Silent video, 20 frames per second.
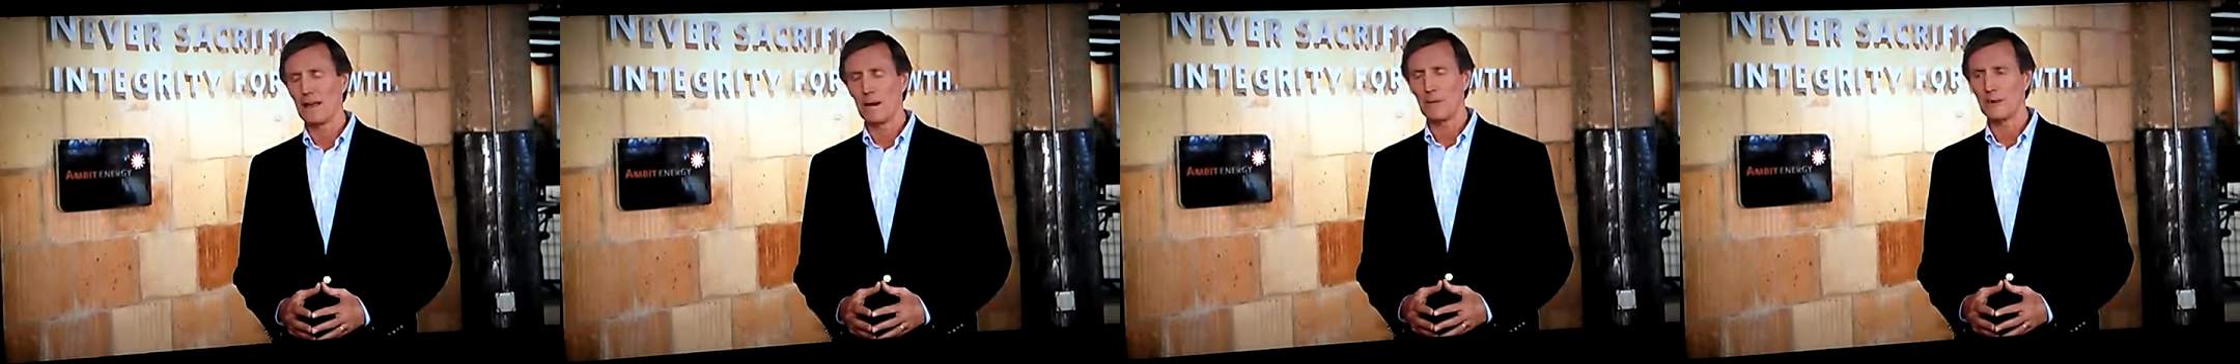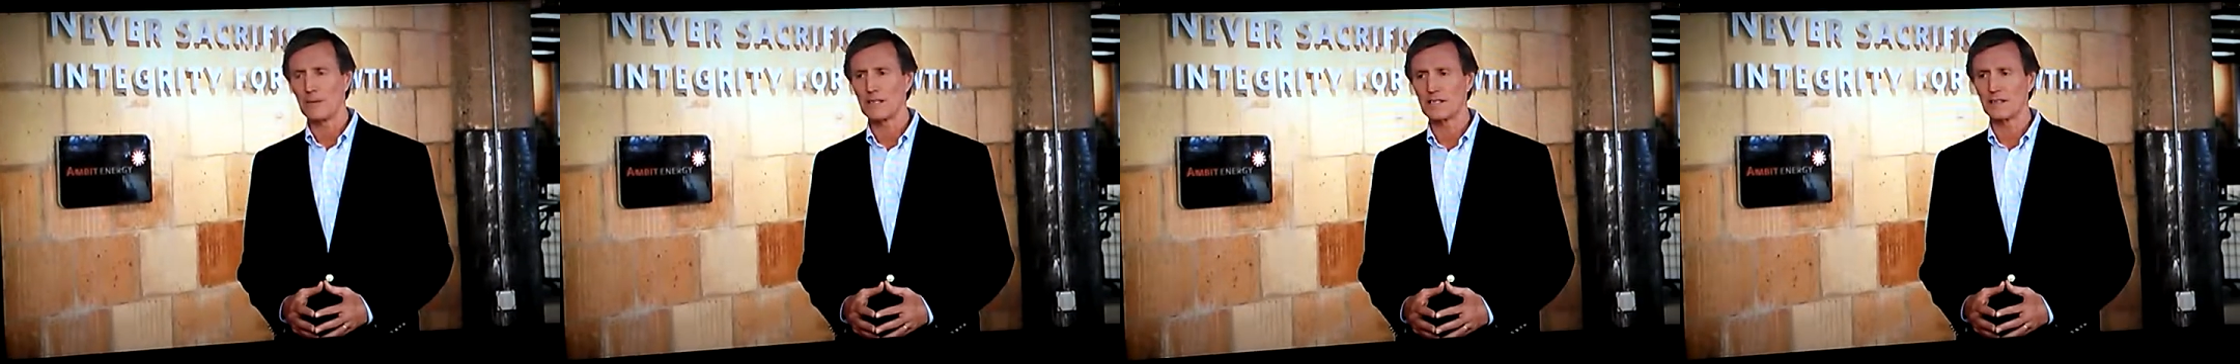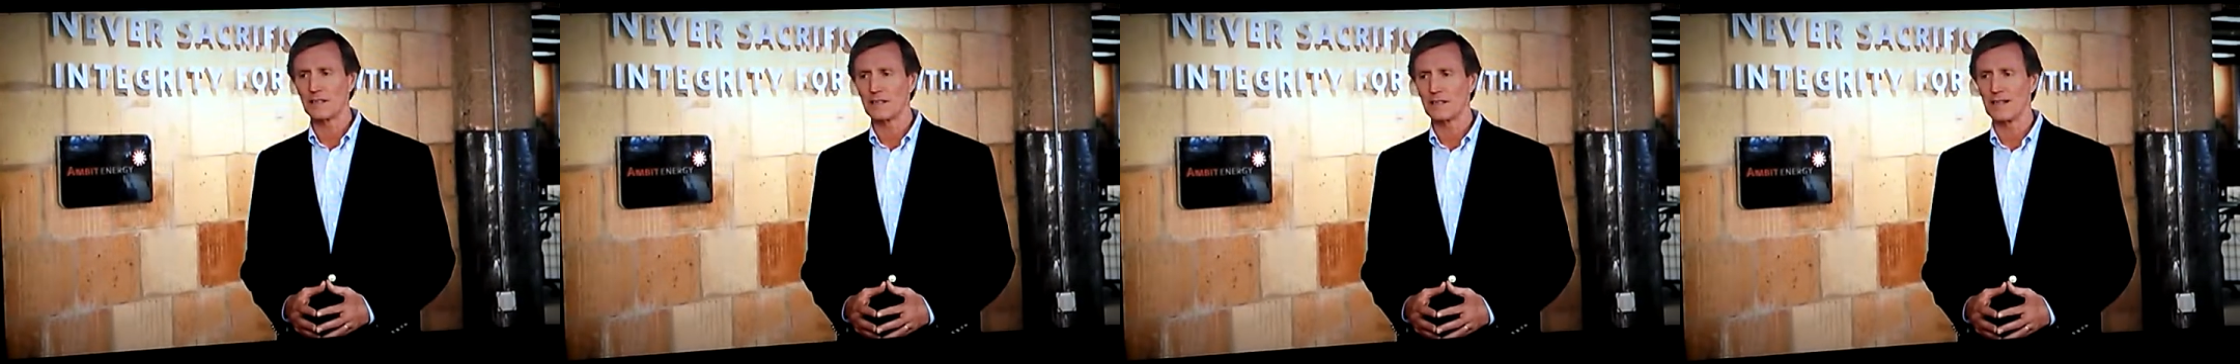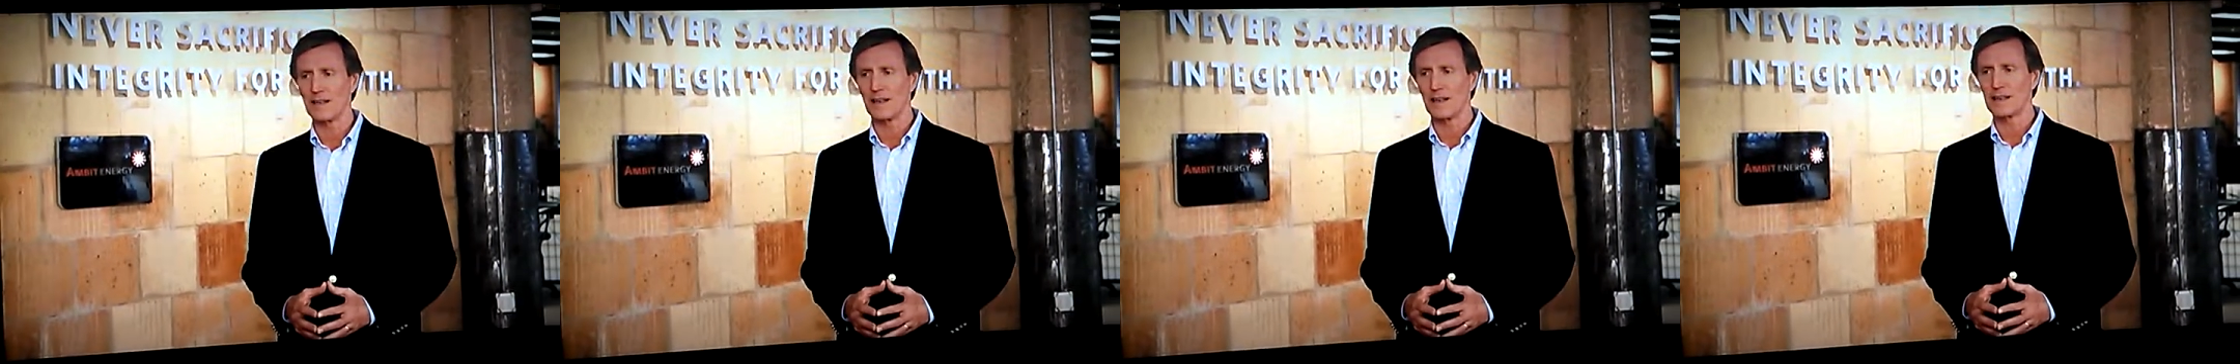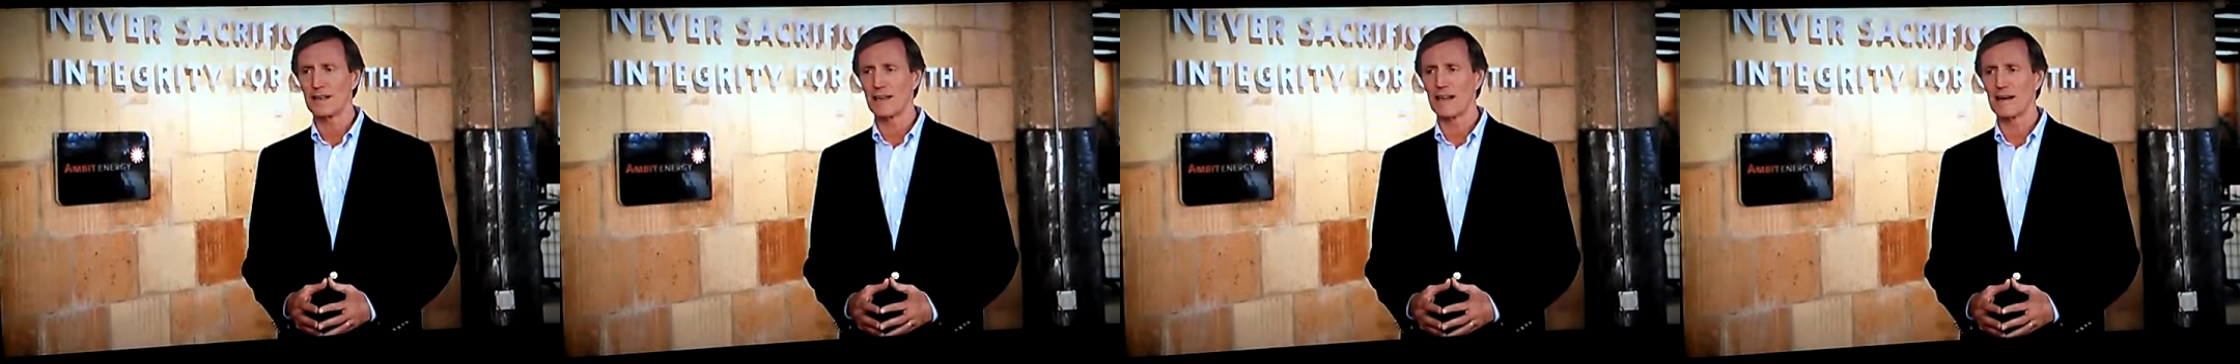Companies in the
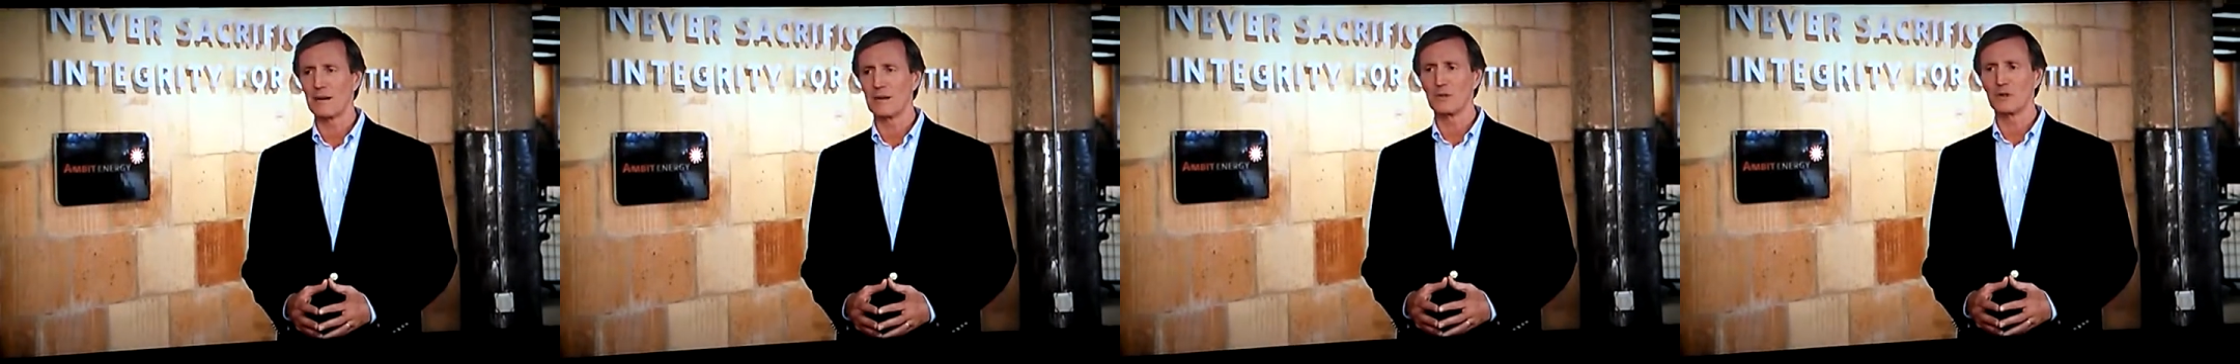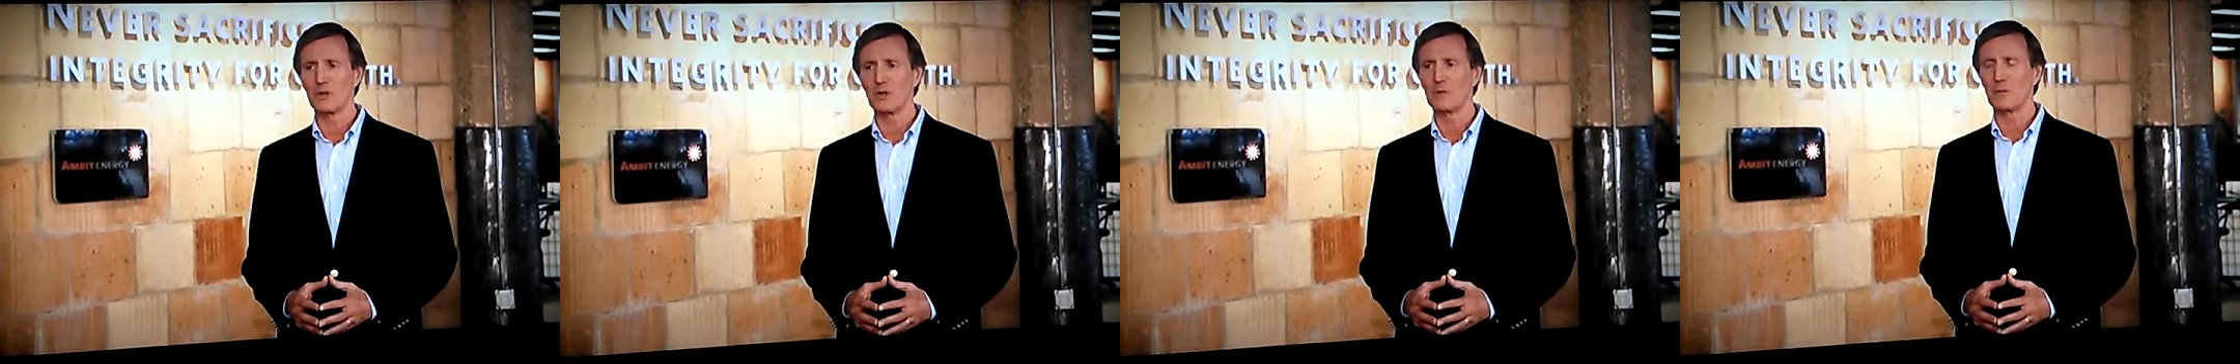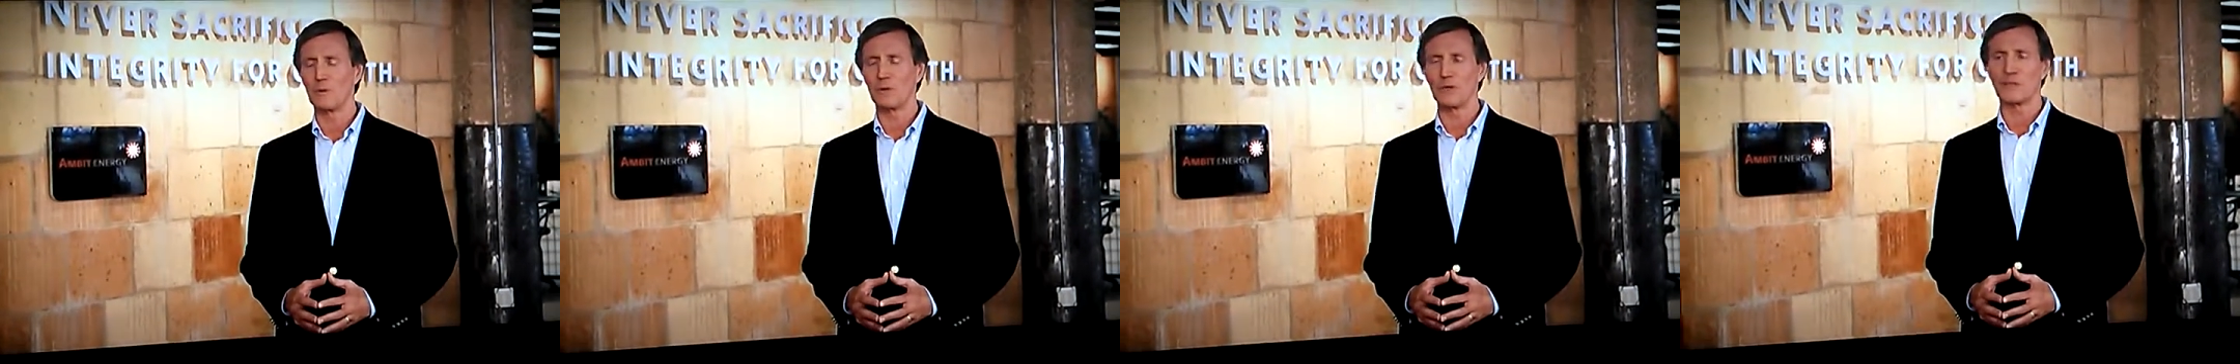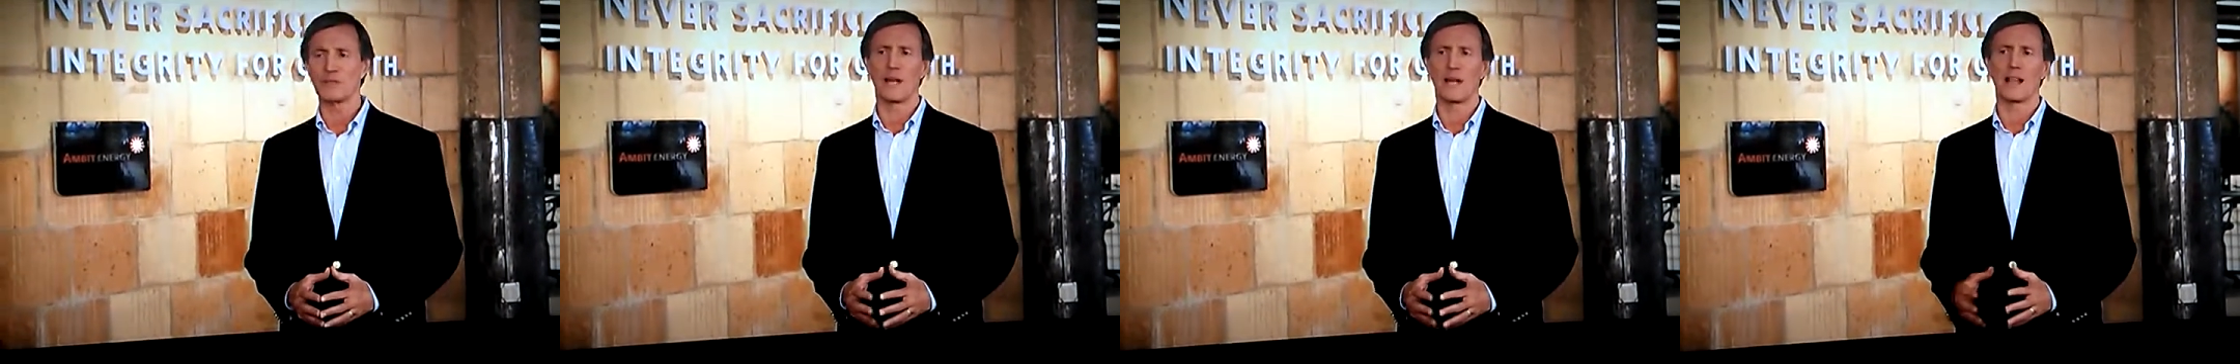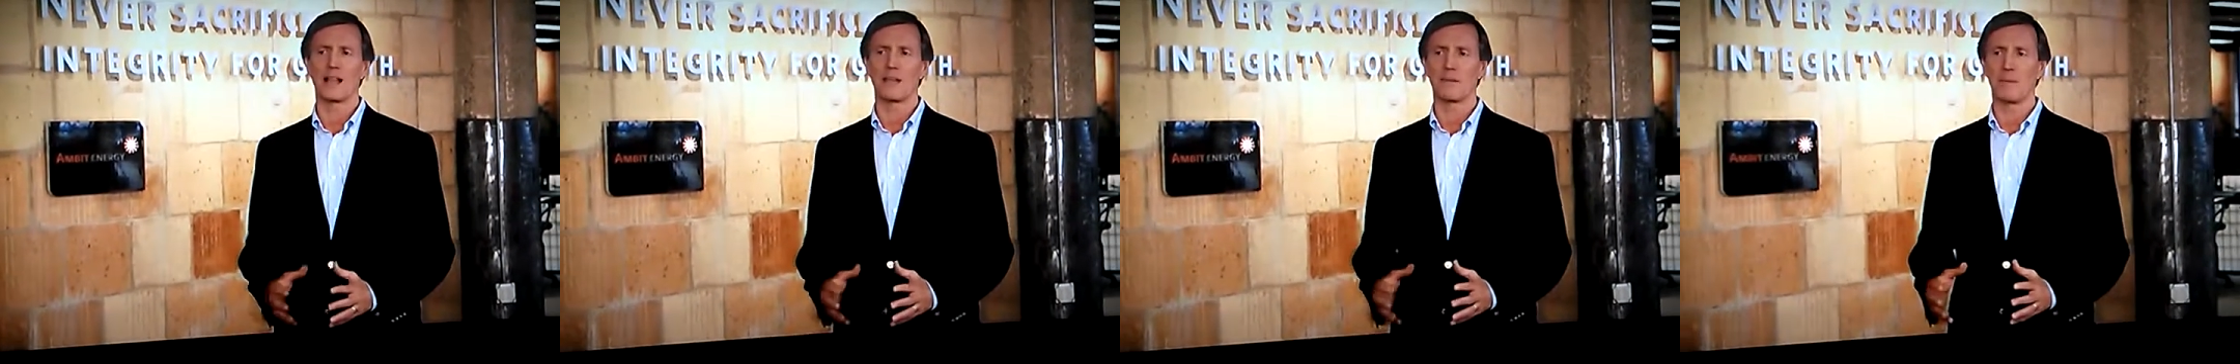telecom boom with
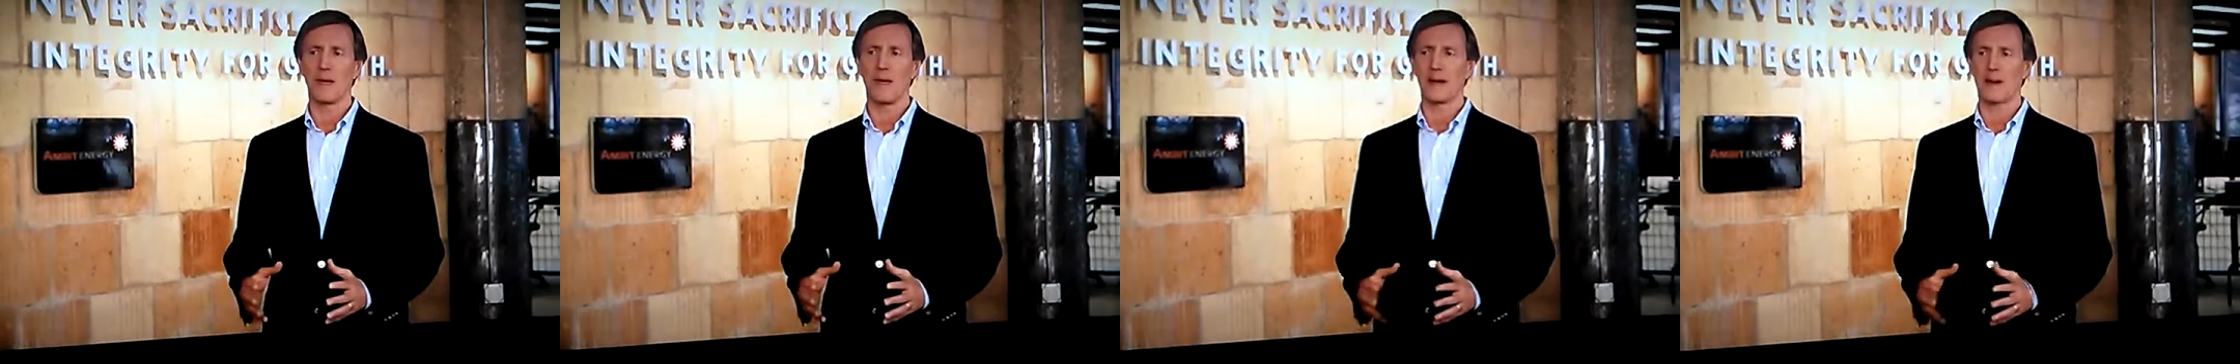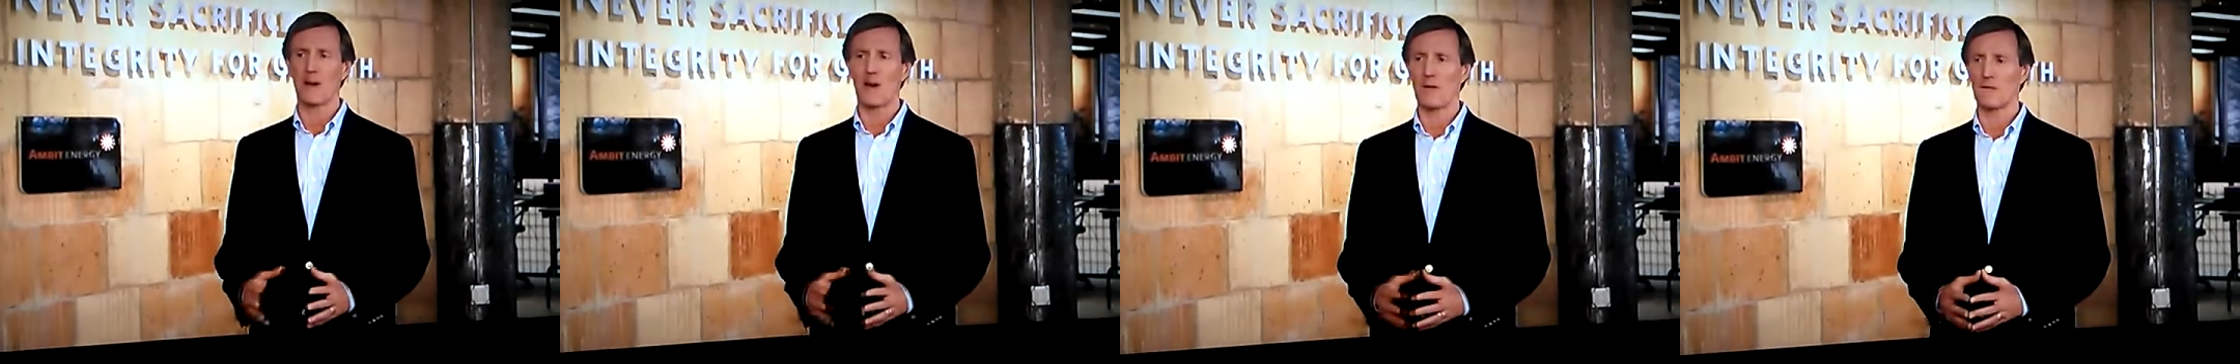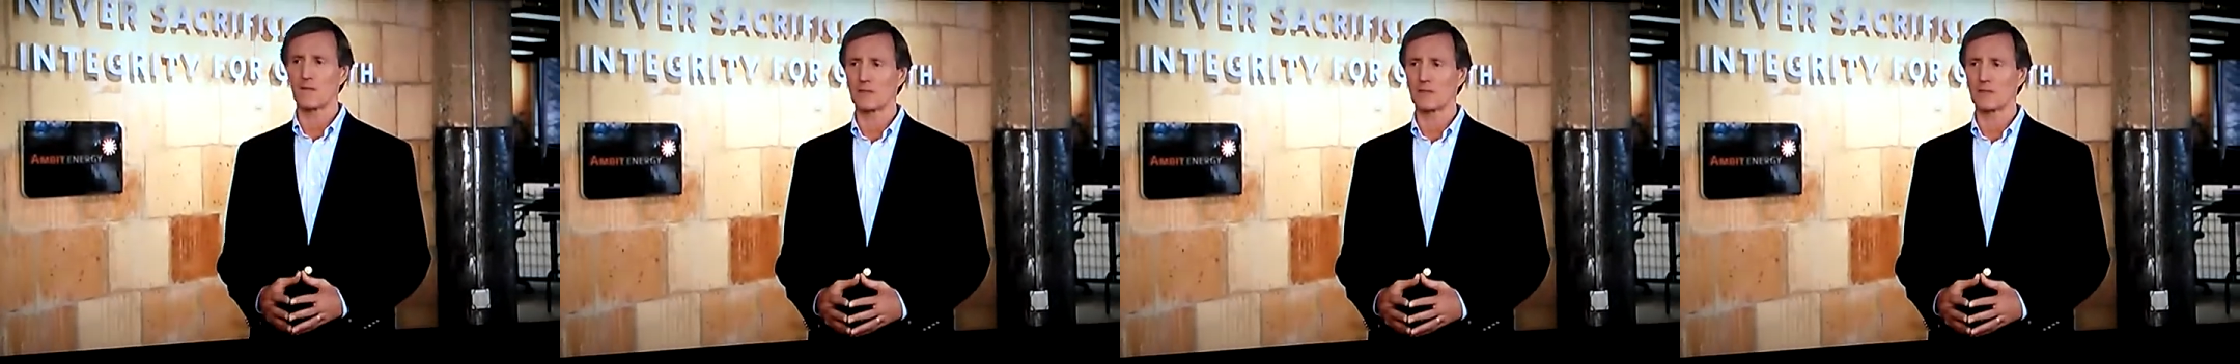solid back